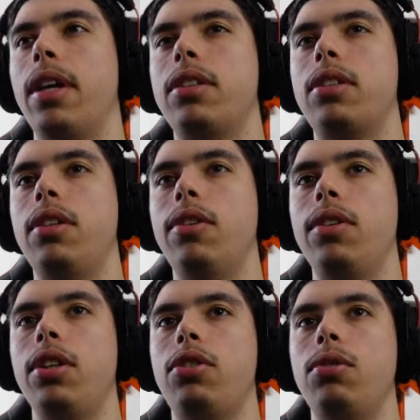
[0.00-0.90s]
That's the
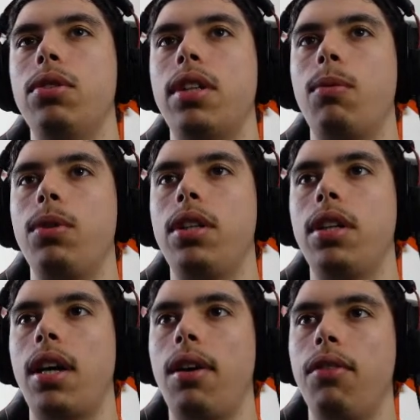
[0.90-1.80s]
only issue, is that we
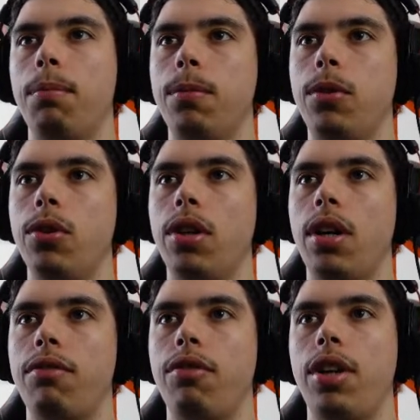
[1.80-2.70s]
didn't have a good
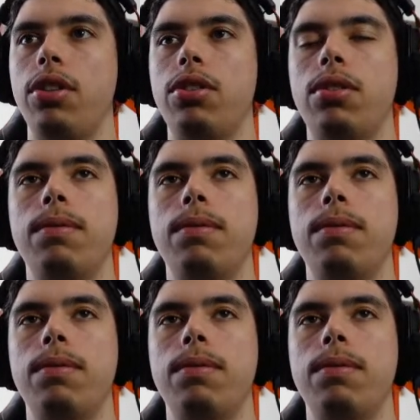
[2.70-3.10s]
enough range.